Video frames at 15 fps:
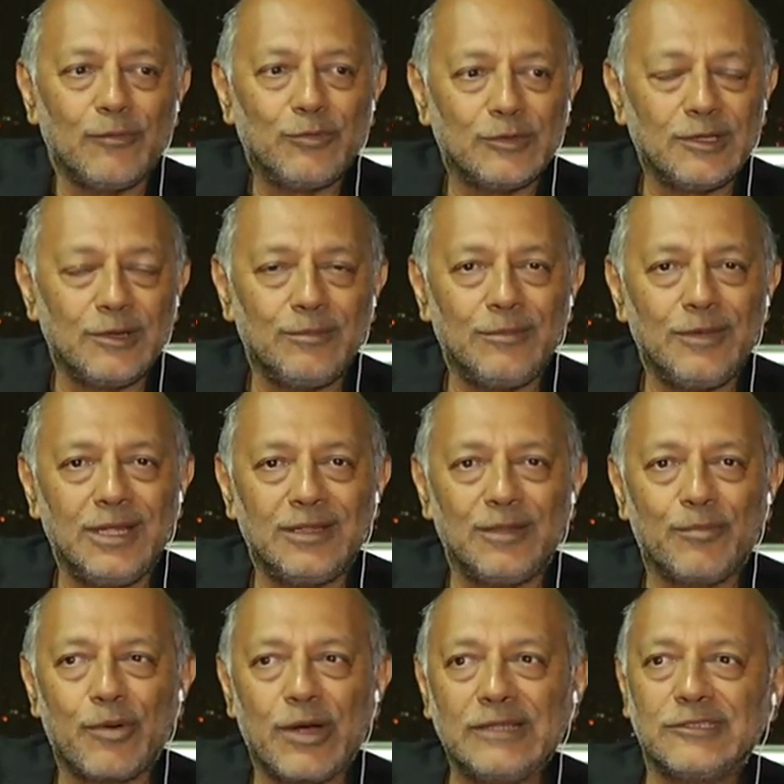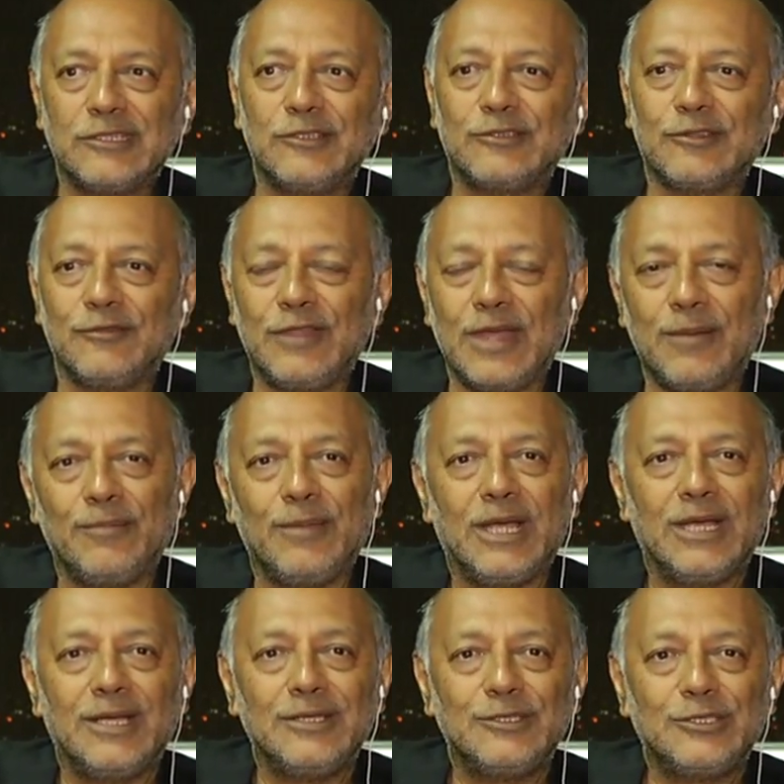I was in in the presence of them,
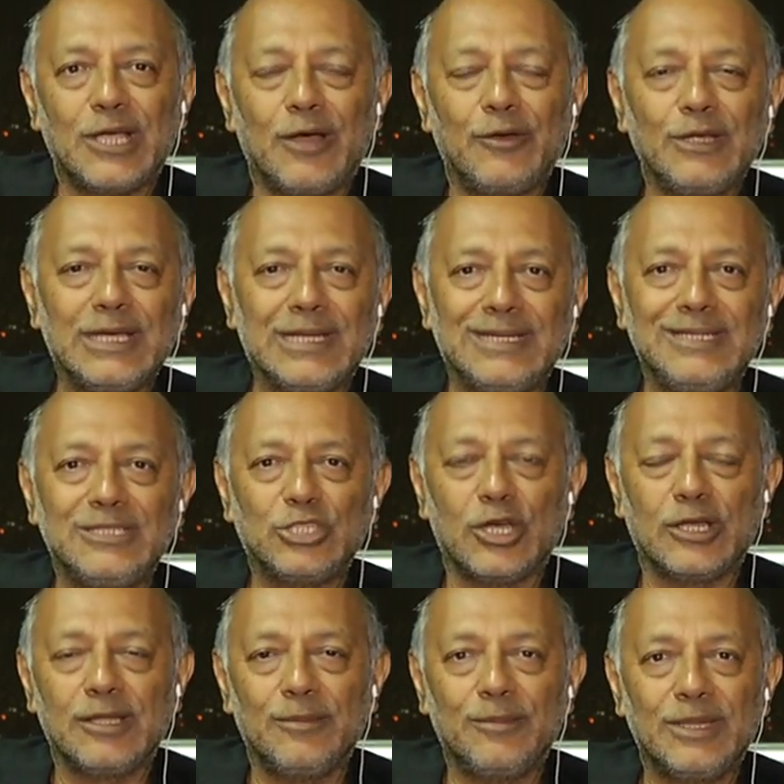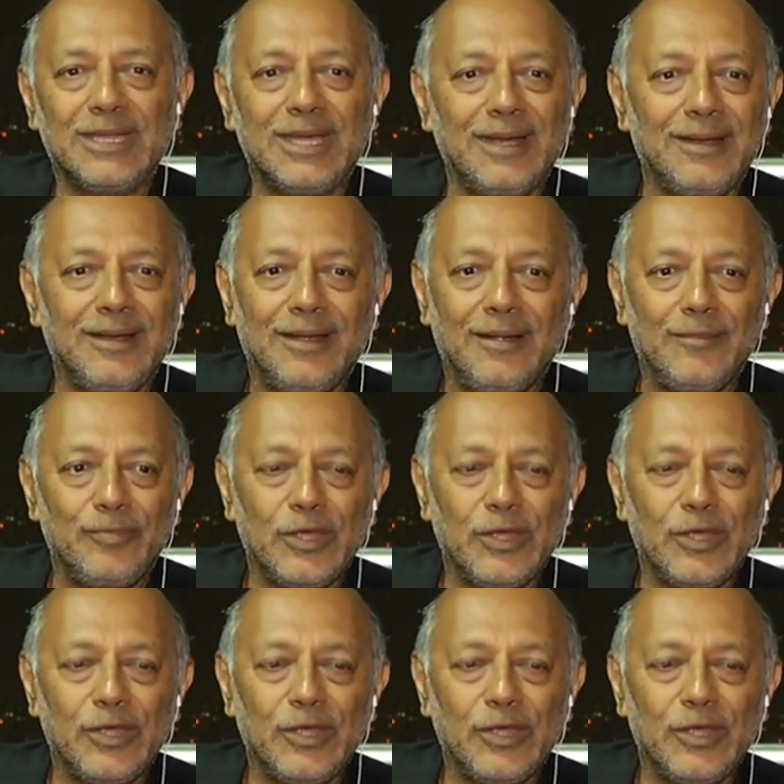shouting at each other, but then,